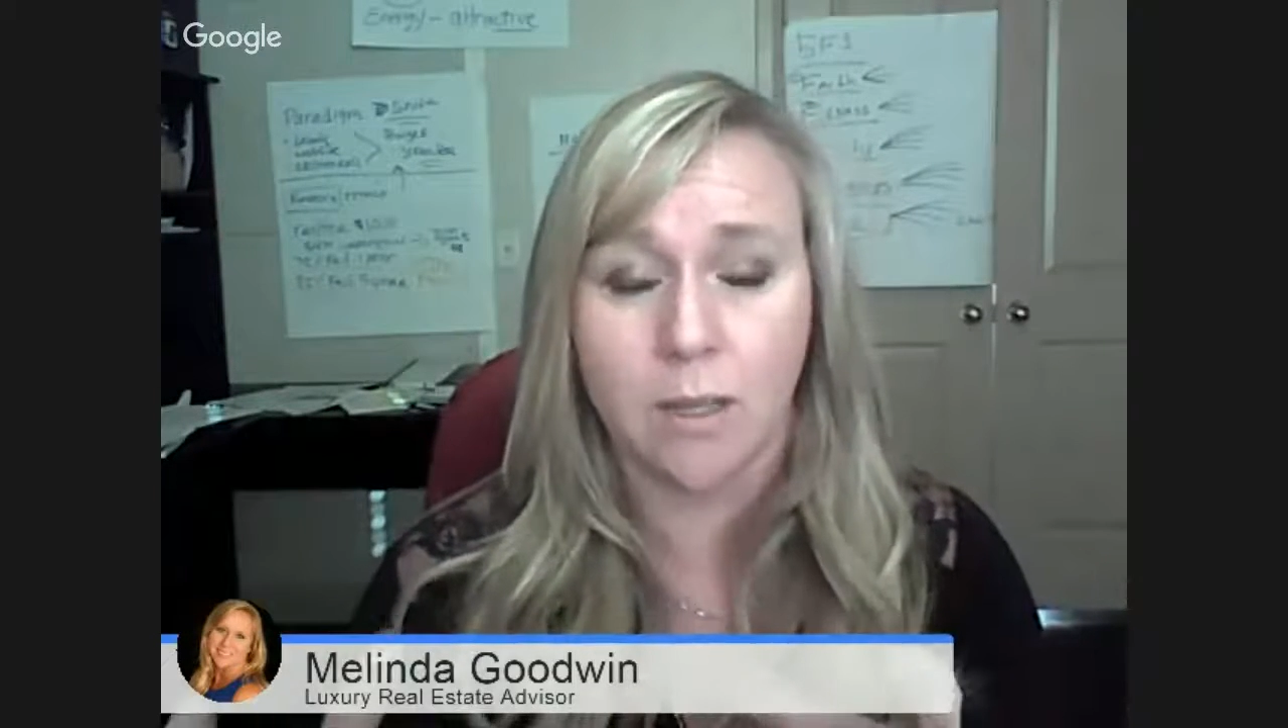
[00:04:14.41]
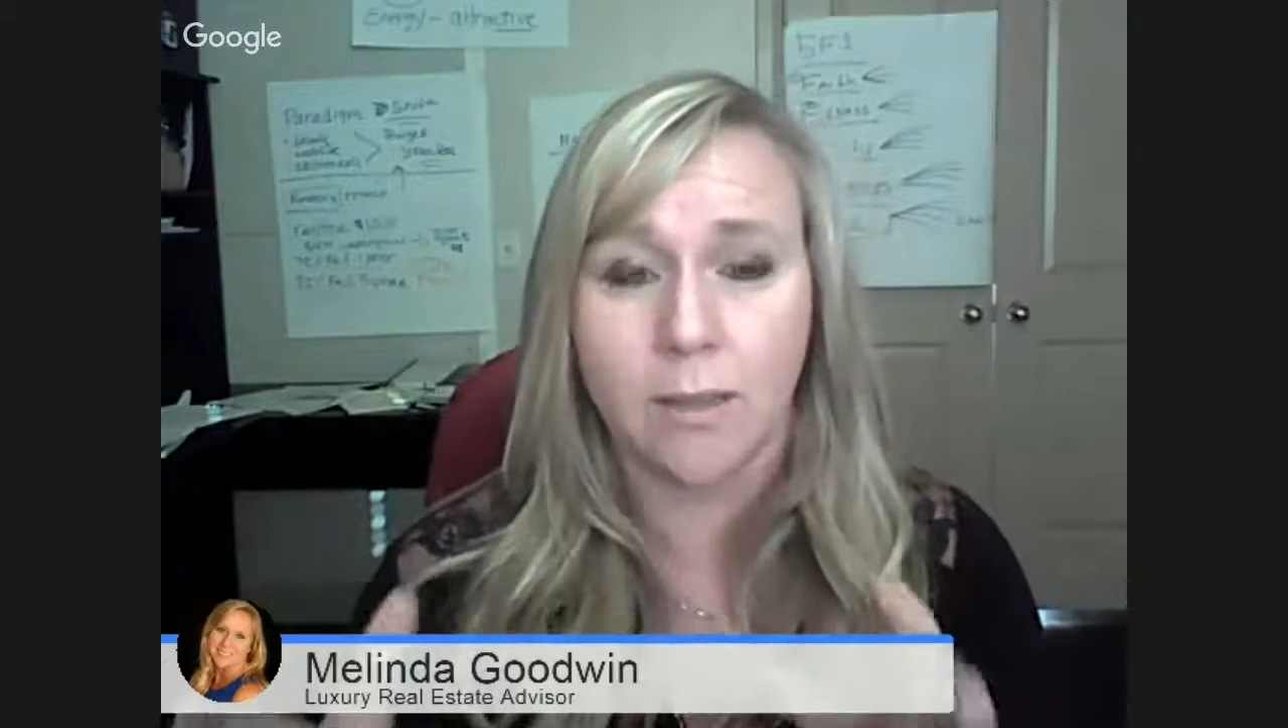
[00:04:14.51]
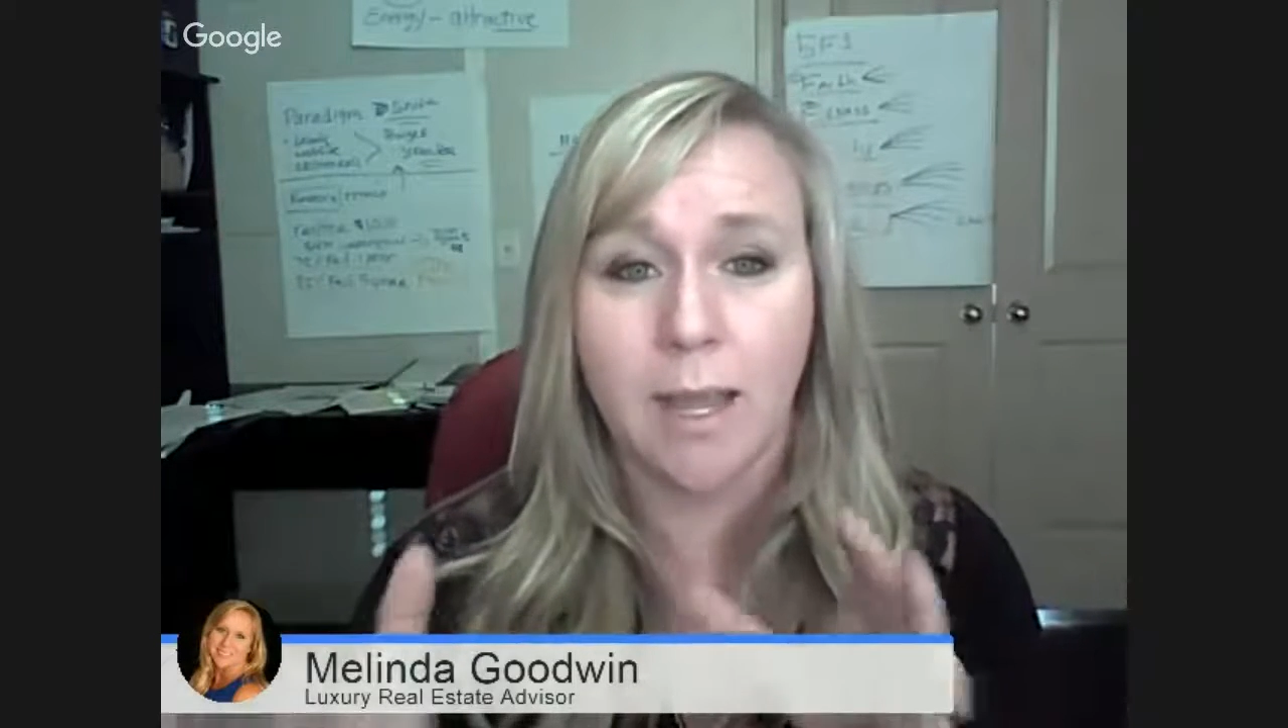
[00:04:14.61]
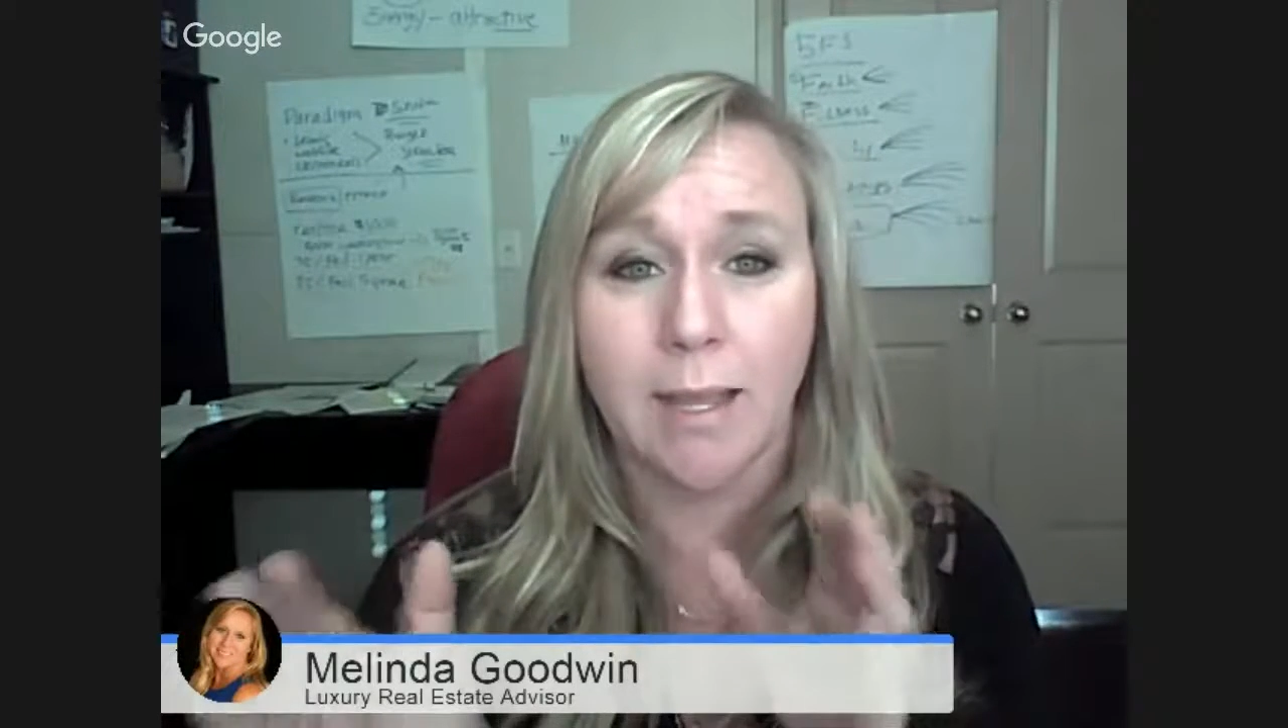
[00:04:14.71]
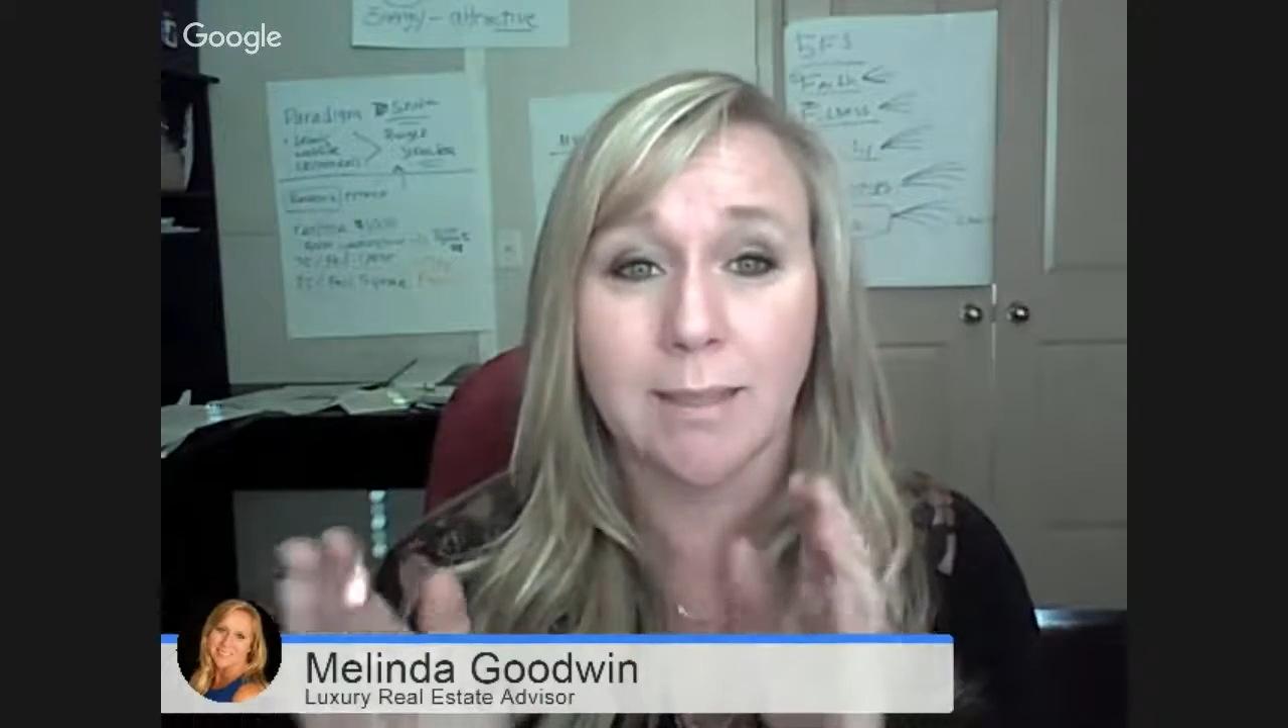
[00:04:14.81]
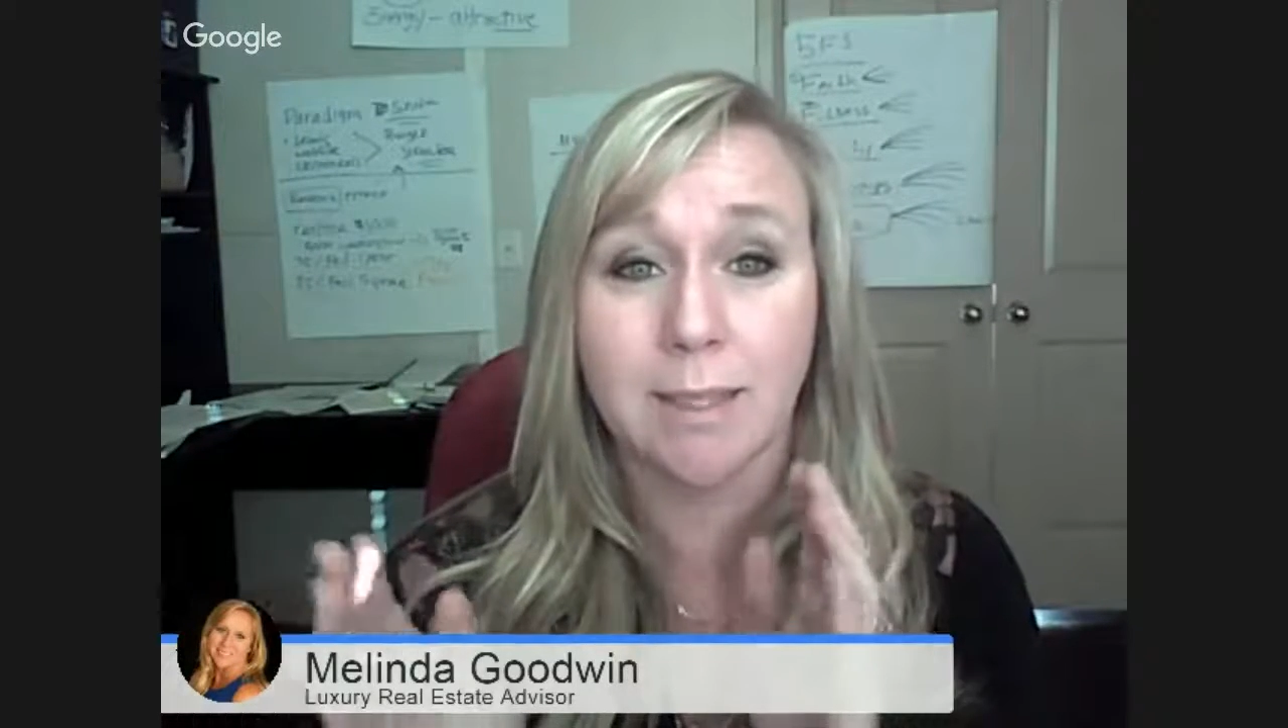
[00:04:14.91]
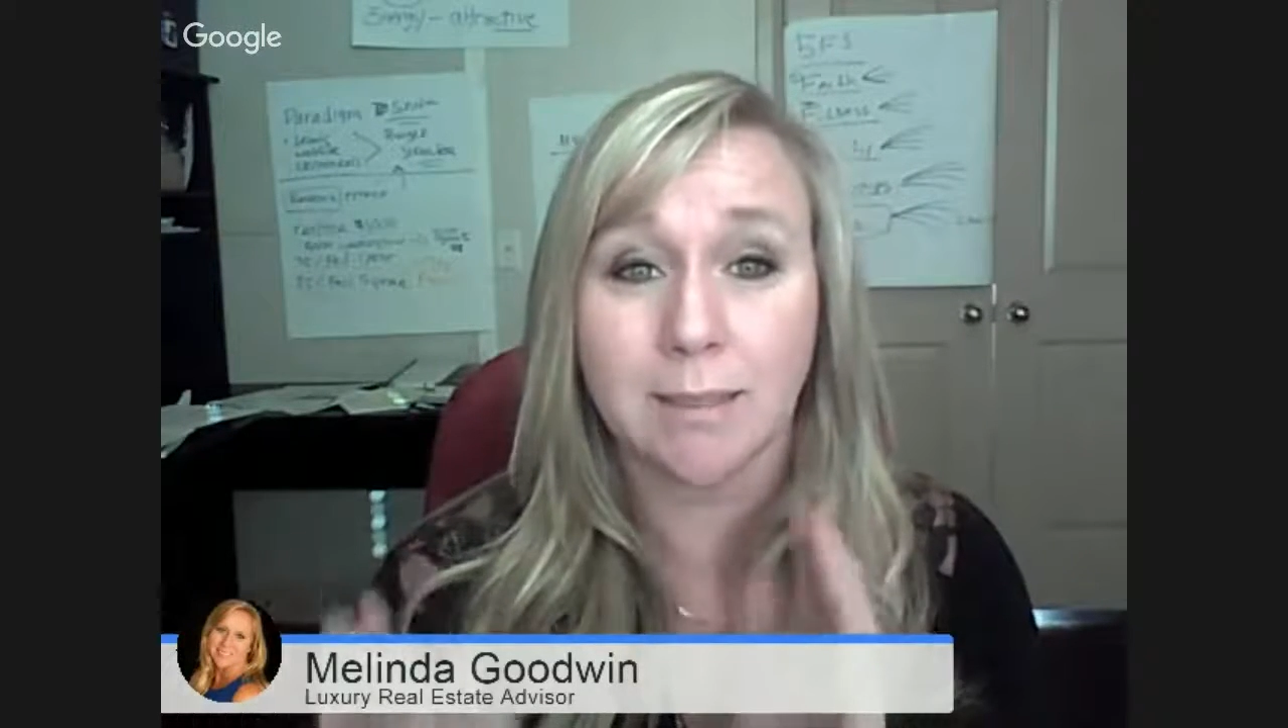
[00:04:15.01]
that had the